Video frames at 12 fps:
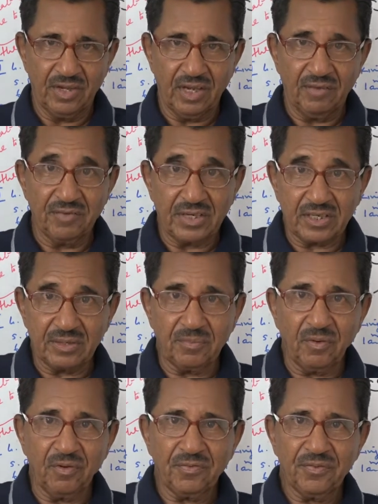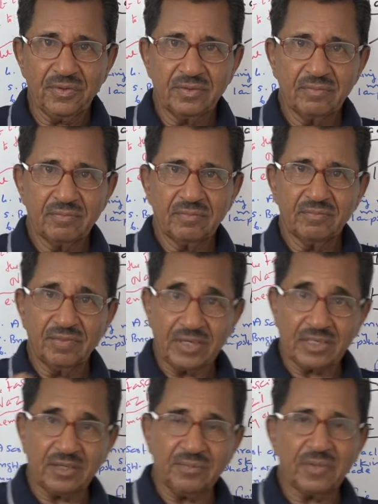A
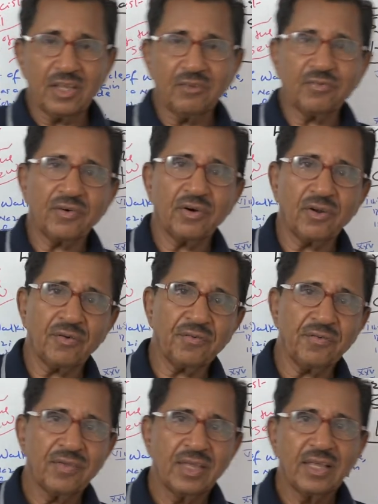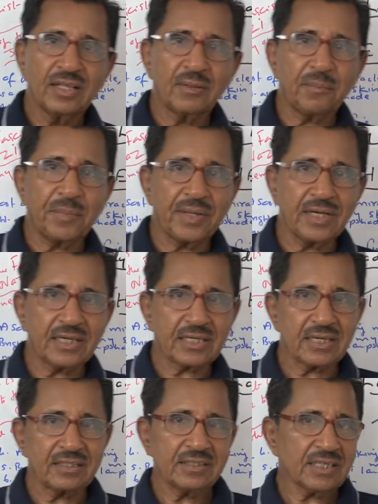victim in front of the peanut
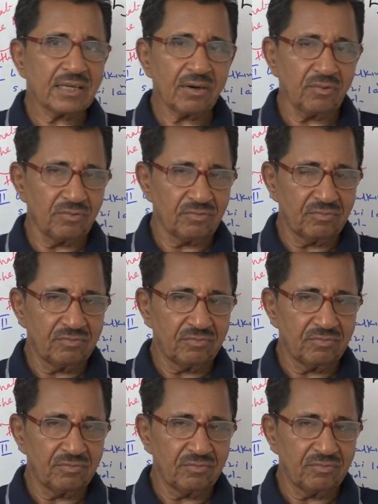crunching crowd.